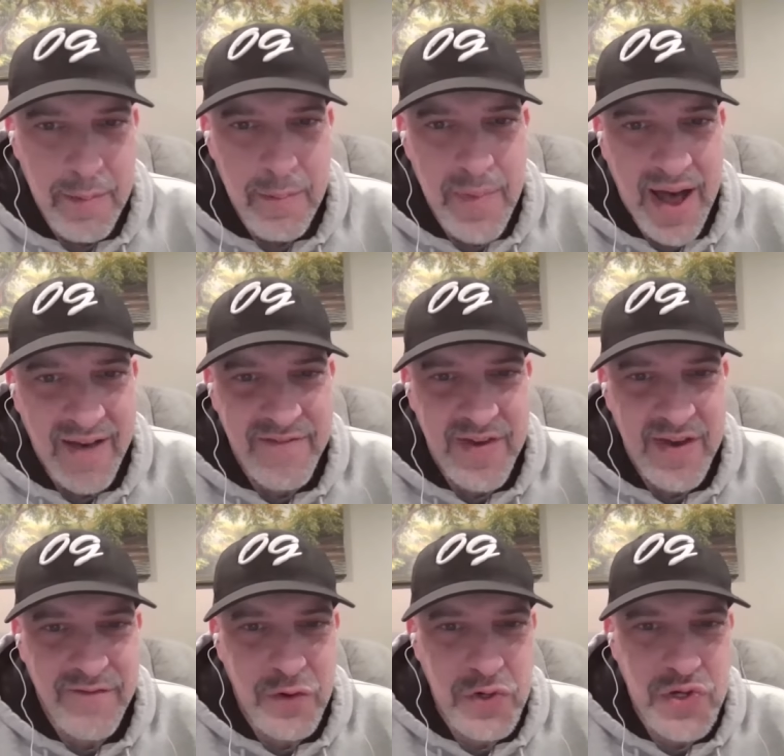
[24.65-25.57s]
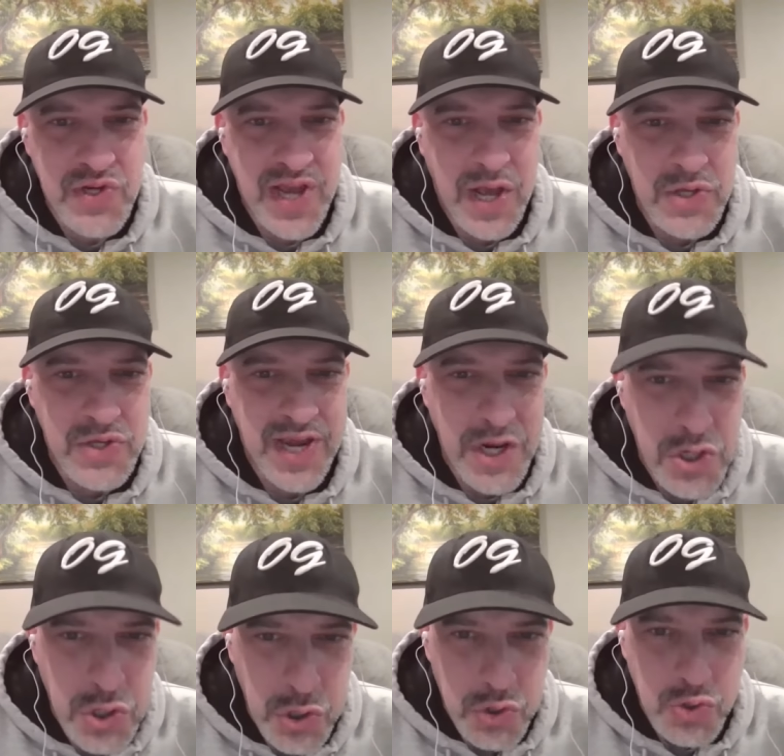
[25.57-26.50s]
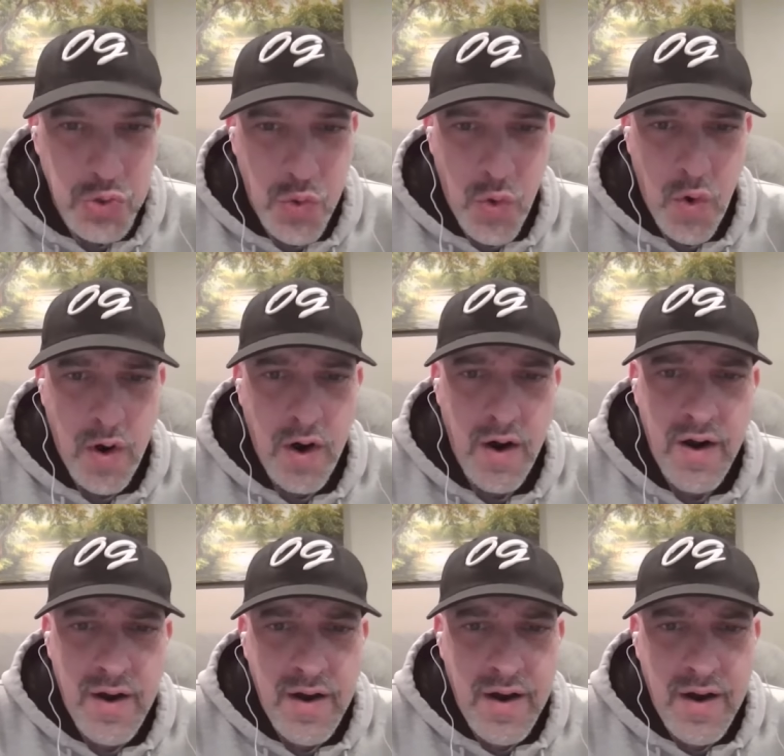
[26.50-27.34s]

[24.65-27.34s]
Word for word: mafia versus Hell's Angels war.